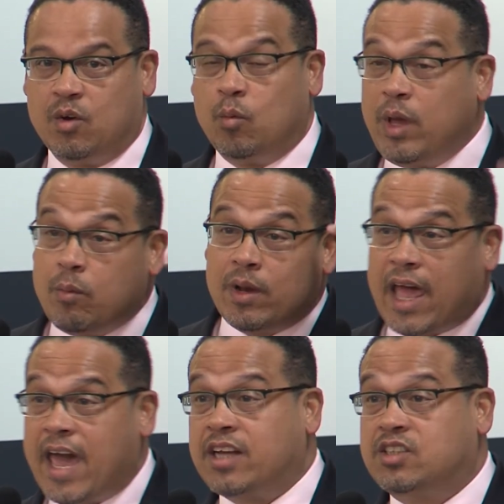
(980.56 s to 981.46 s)
We would
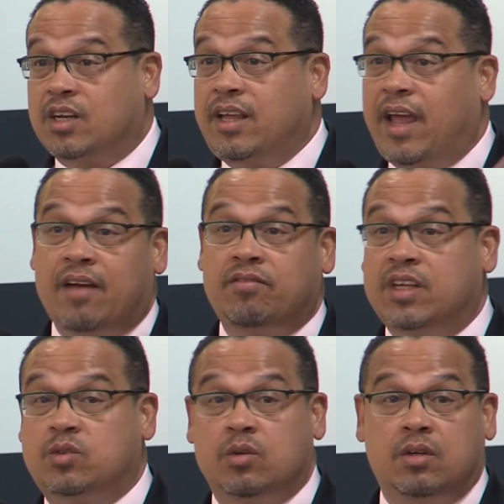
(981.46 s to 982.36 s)
actually have
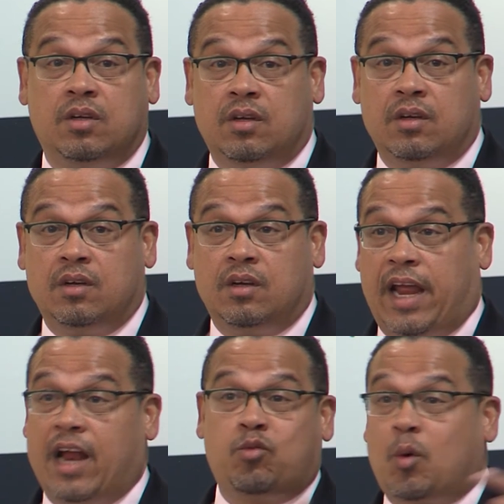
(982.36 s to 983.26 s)
this
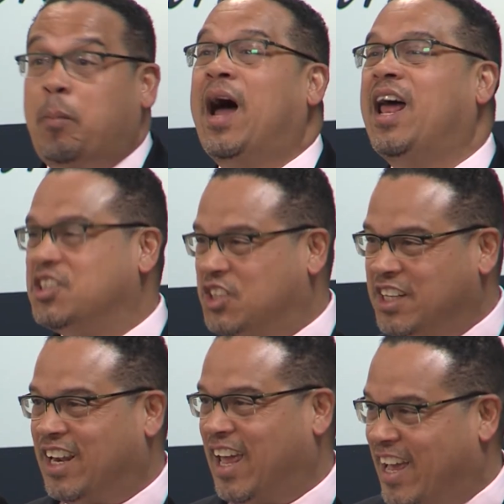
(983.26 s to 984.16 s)
anthropology
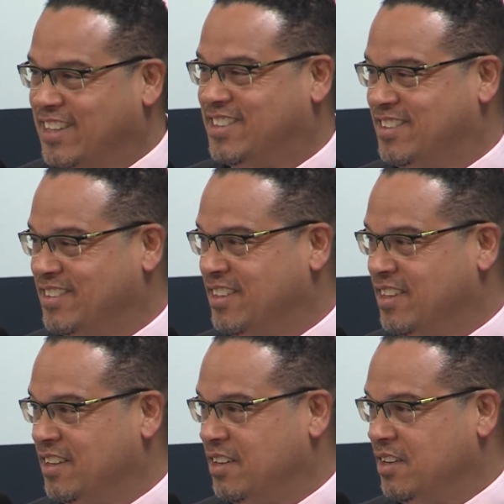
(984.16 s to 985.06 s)
class
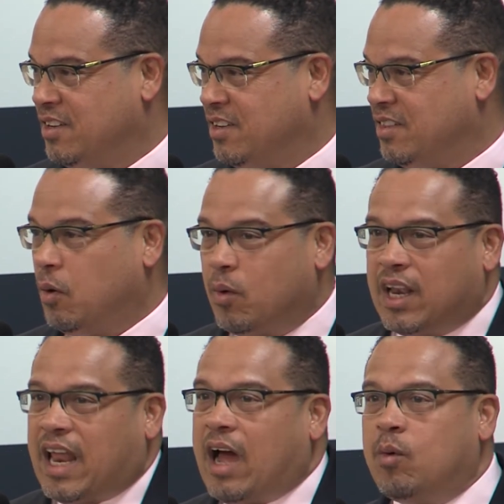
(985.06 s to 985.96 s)
that would
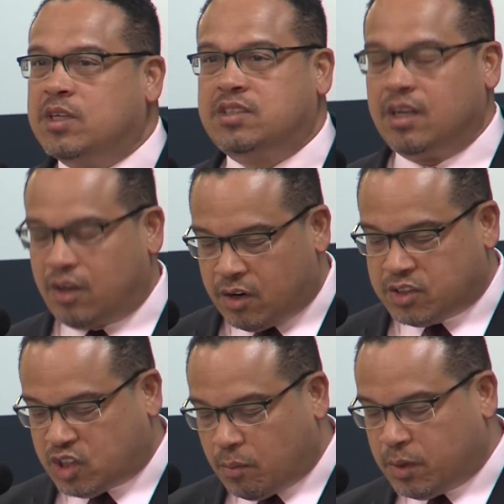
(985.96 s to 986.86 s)
allow us to learn
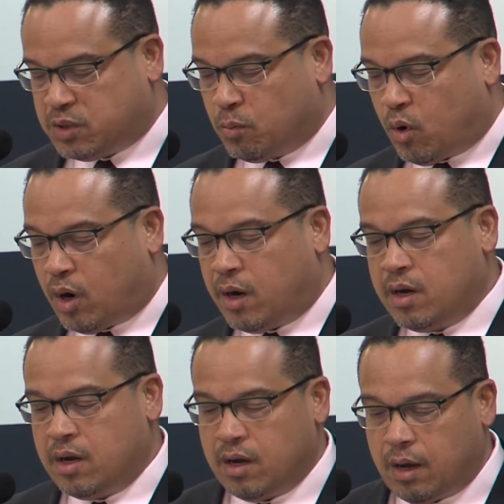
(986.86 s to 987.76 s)
so much more
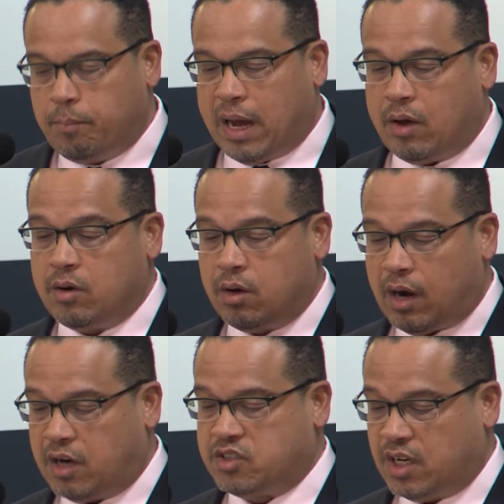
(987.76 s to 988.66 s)
about
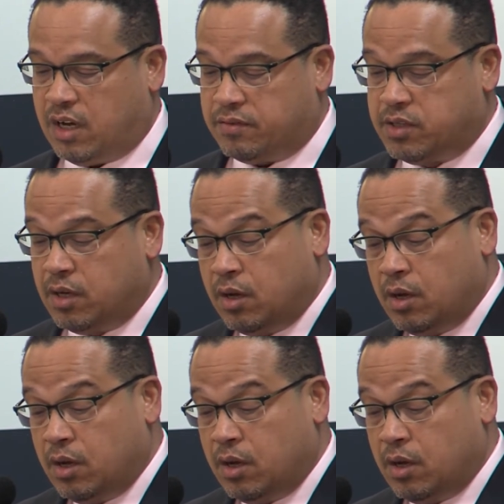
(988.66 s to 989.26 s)
ourselves.